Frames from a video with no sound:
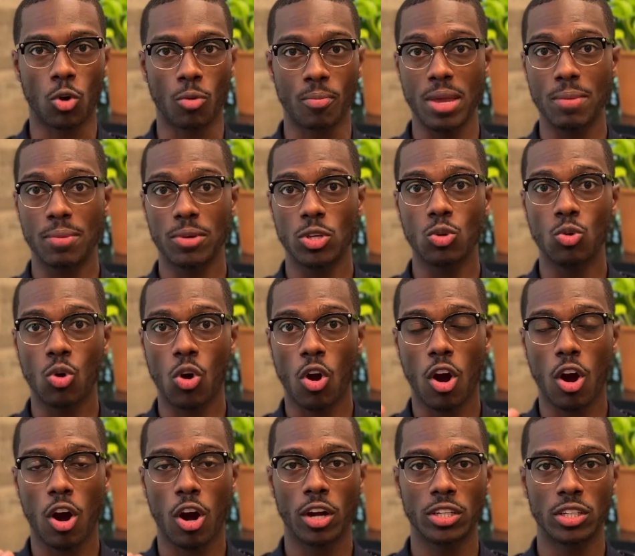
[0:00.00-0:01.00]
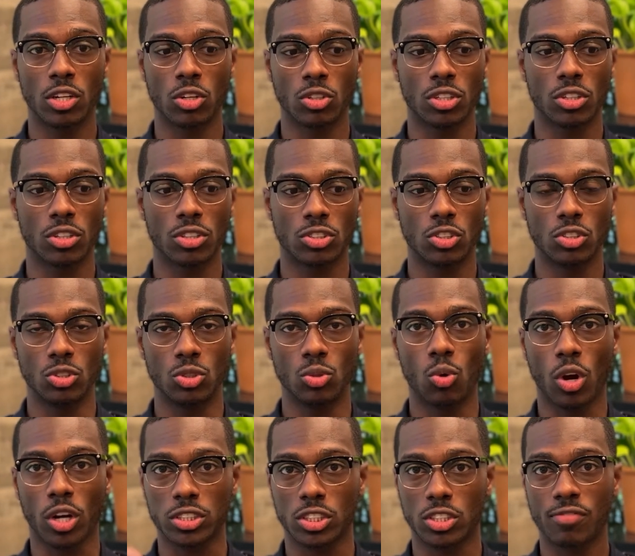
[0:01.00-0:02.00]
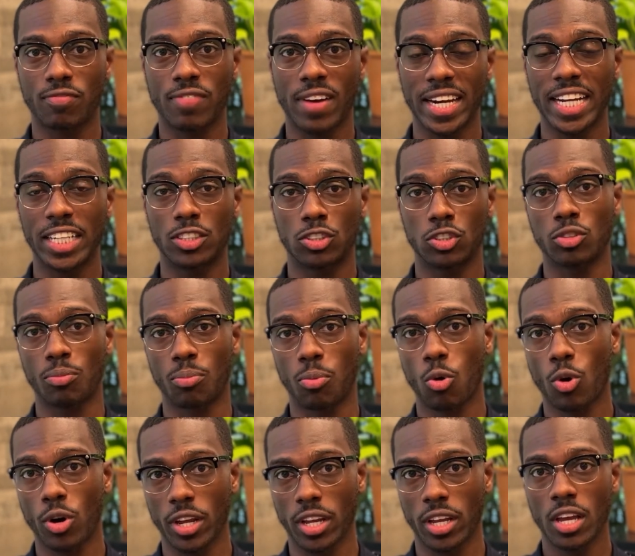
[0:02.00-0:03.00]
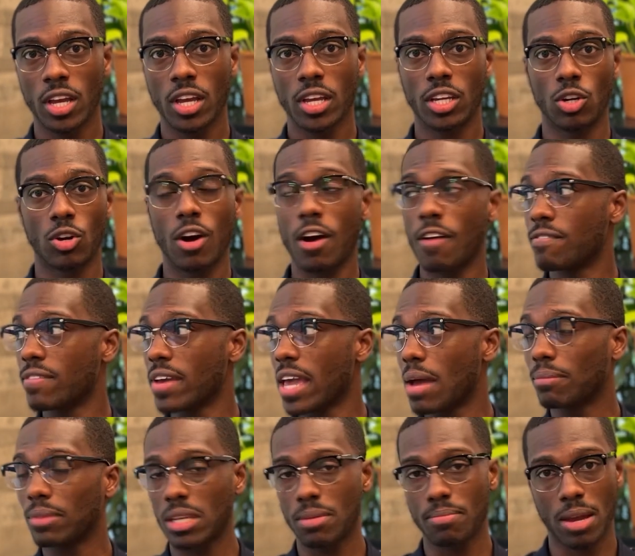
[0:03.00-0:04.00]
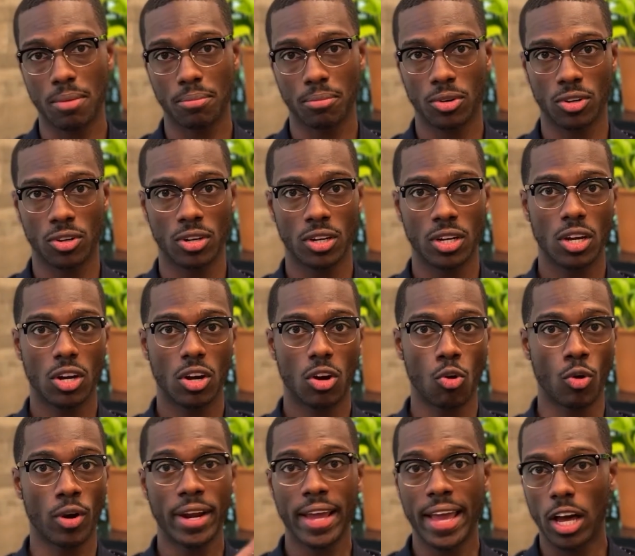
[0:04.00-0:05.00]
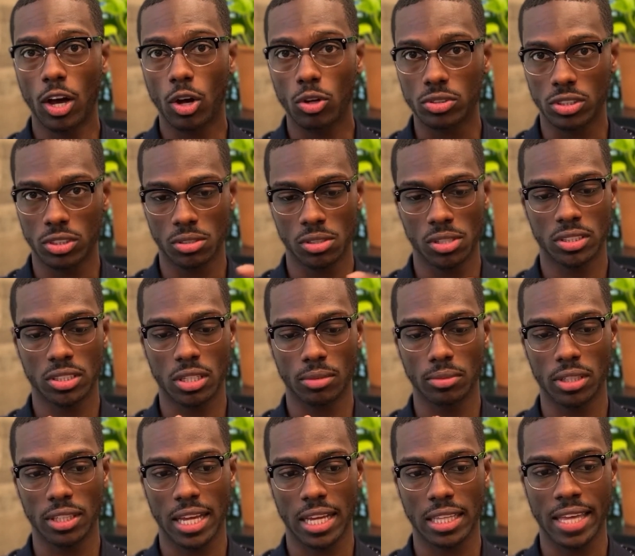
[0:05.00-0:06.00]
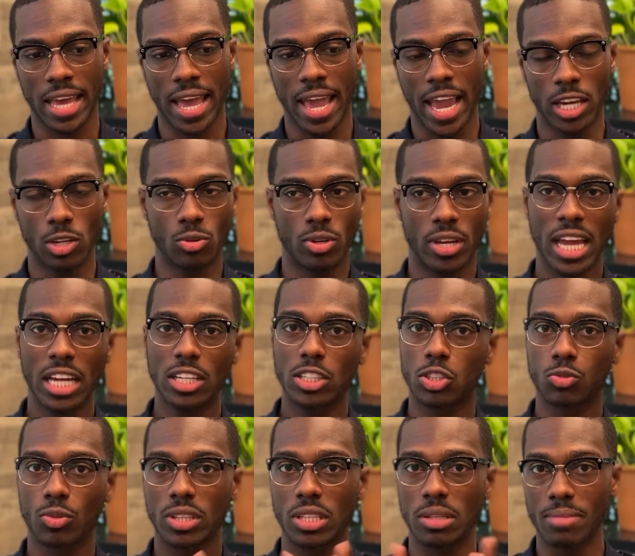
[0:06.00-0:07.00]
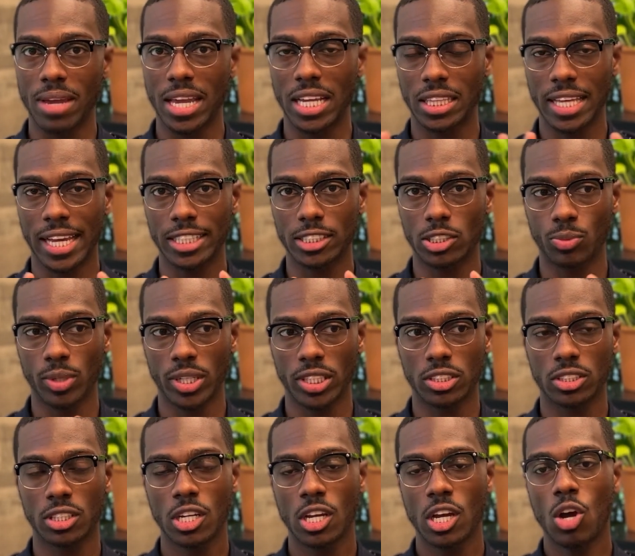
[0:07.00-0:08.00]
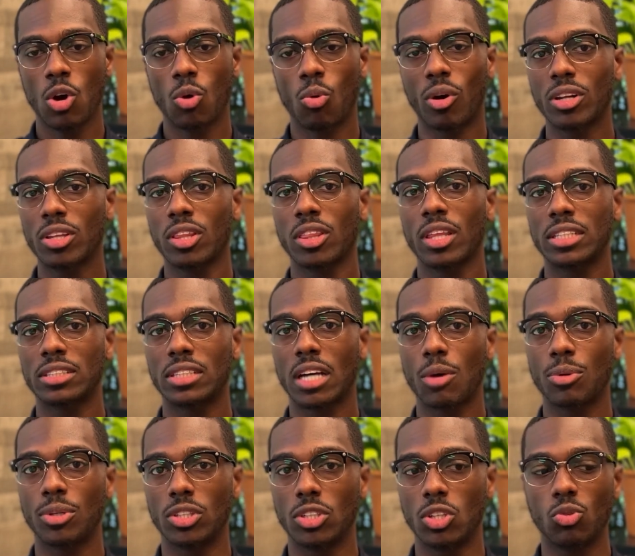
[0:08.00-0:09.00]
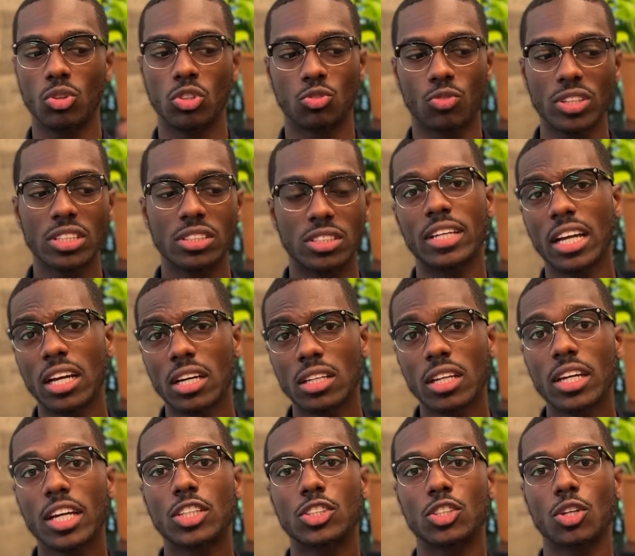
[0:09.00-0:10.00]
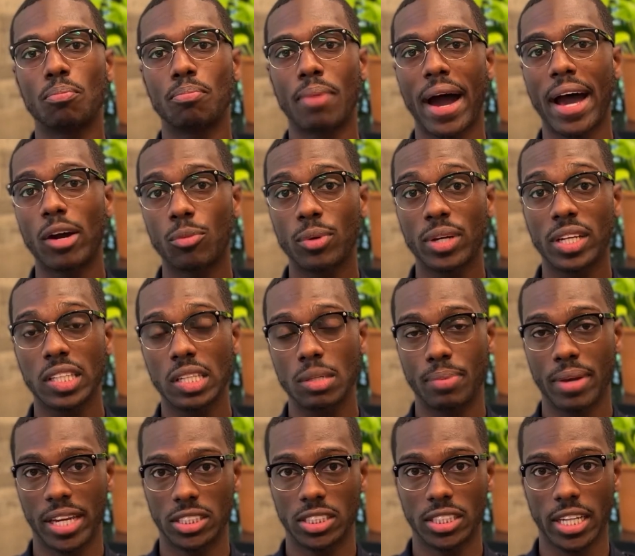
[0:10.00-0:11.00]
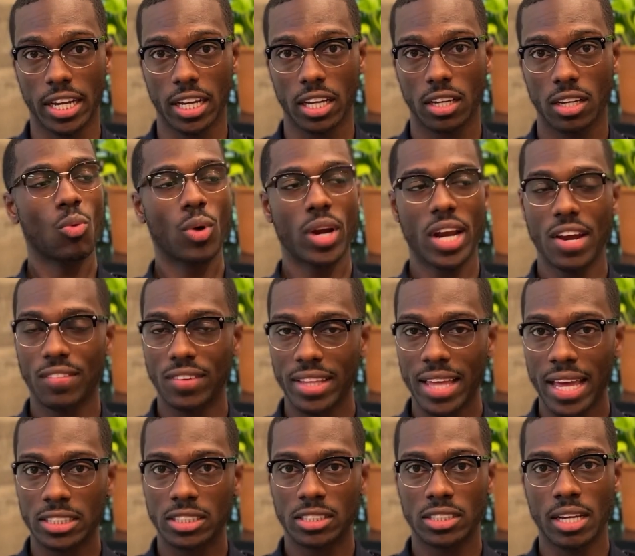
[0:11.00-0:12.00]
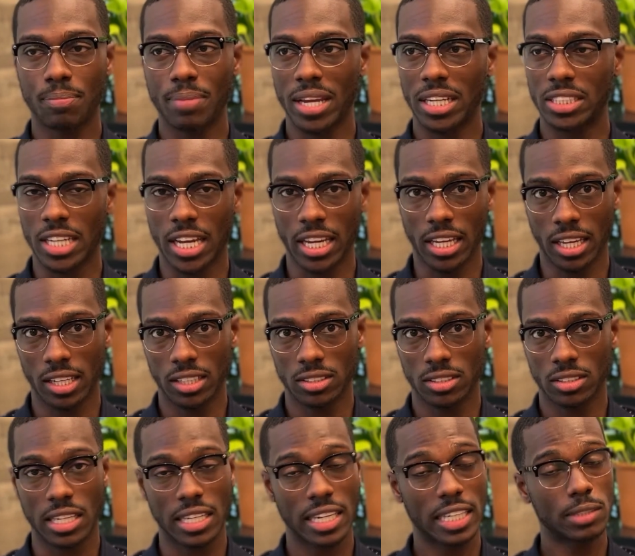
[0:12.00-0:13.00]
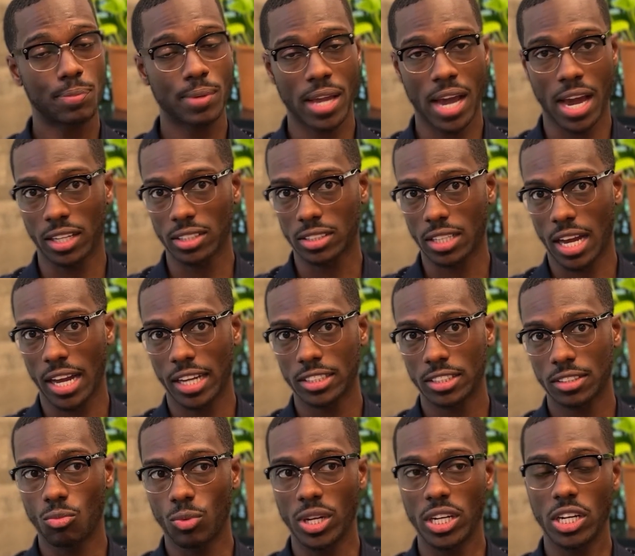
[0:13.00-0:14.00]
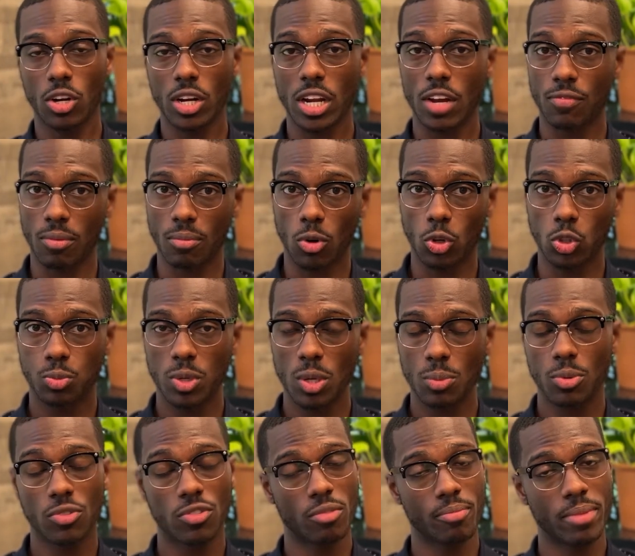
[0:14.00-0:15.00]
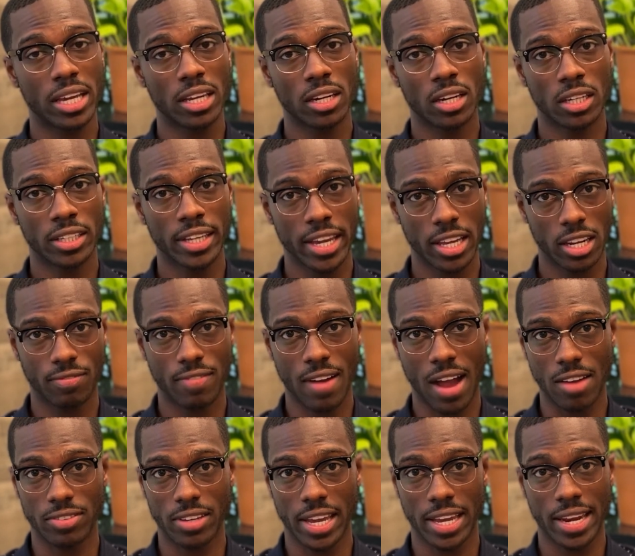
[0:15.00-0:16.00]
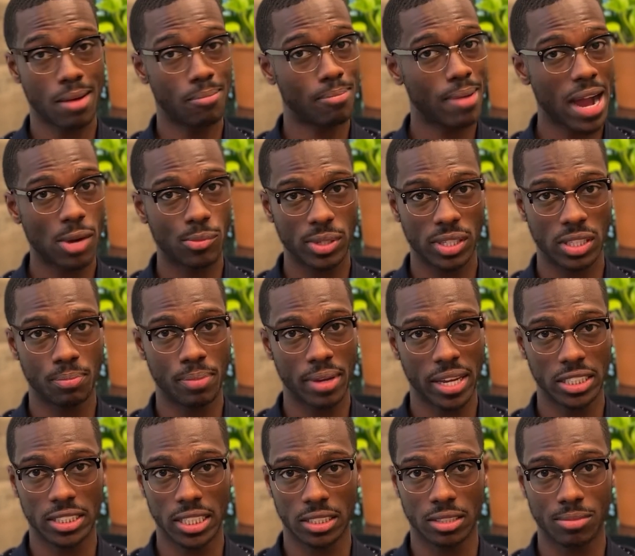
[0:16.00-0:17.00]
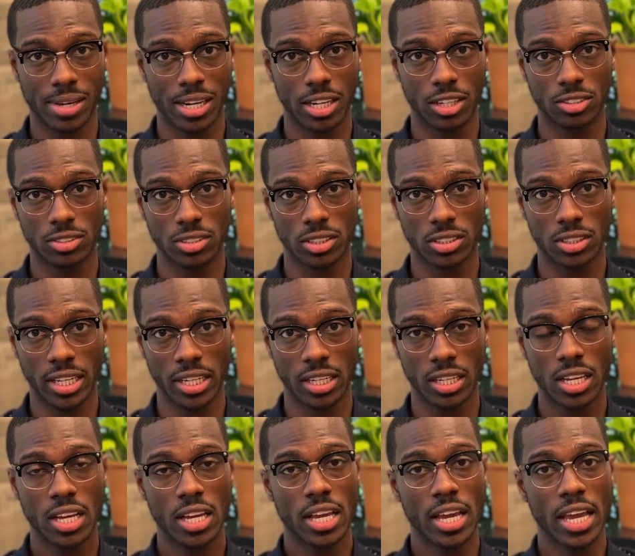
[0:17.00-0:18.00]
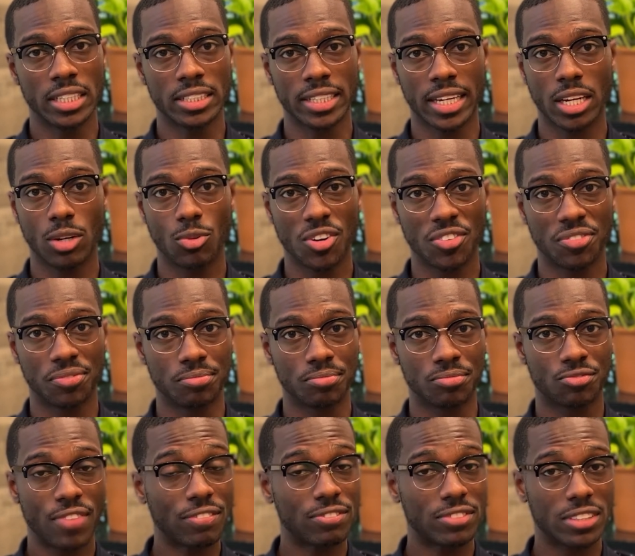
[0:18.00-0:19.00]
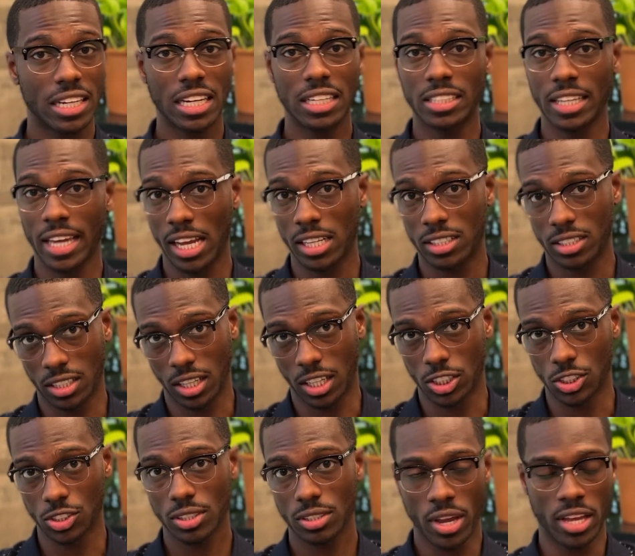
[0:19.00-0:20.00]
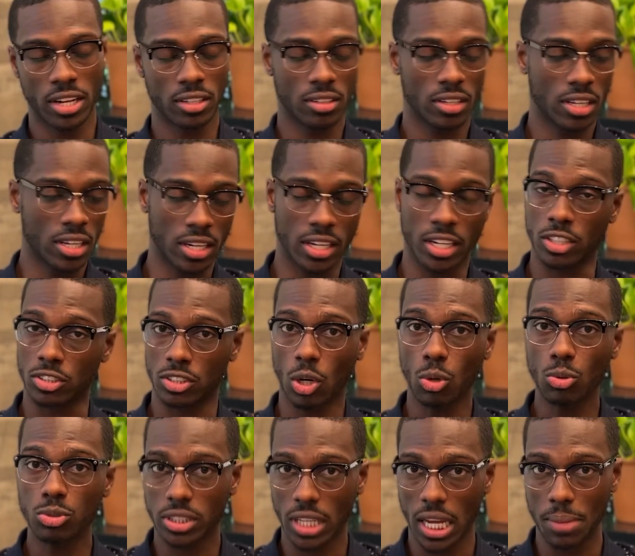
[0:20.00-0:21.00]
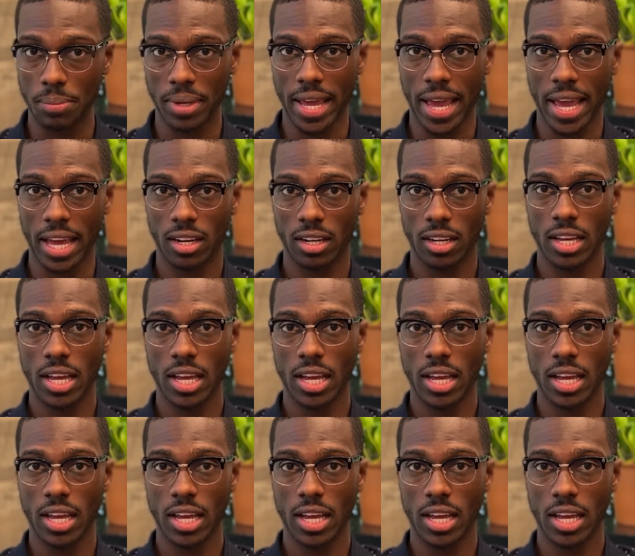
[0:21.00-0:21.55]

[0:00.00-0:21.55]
or maybe you are, you are still financially supporting, a family member or an elderly or something like that, and you can't just really make that switch. One of the things I would do is really take a look at your bi-weekly paycheck, whatever that paycheck is. Now let's be honest, guys, we know that for most people, if you're making under 85K, that bi-weekly paycheck, depending on your state, is anywhere from 15 to 1800, and there's no shame in that.